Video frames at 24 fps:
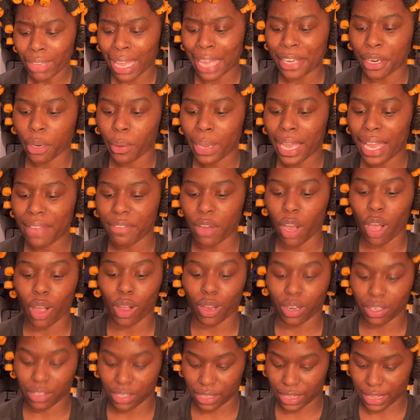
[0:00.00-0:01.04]
I don't have
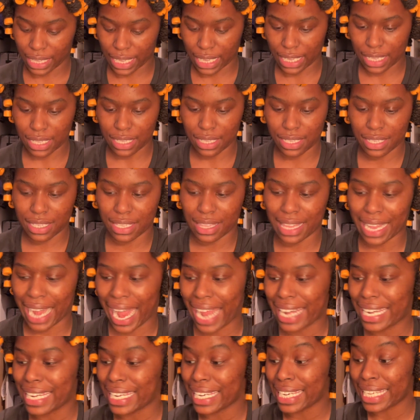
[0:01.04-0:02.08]
all the things that
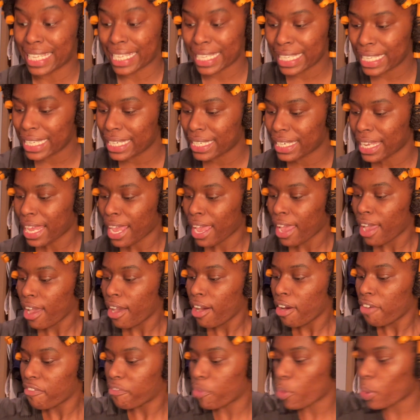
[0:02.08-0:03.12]
I need
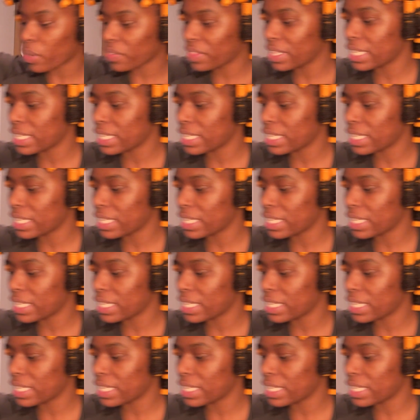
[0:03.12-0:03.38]
for